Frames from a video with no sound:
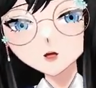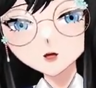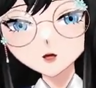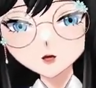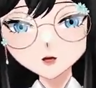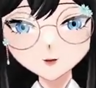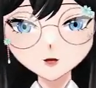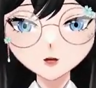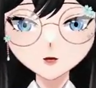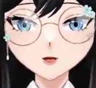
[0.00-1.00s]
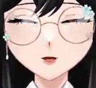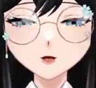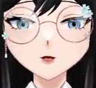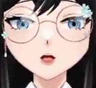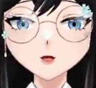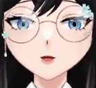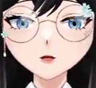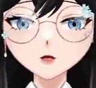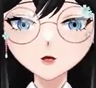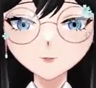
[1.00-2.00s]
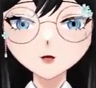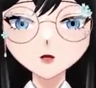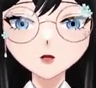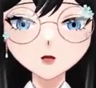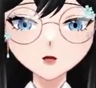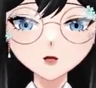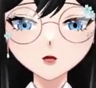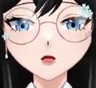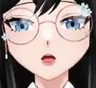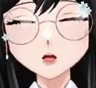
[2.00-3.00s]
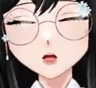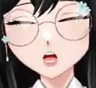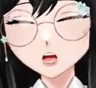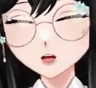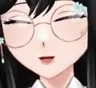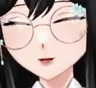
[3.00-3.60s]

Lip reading: It regulates the transcription of genes such as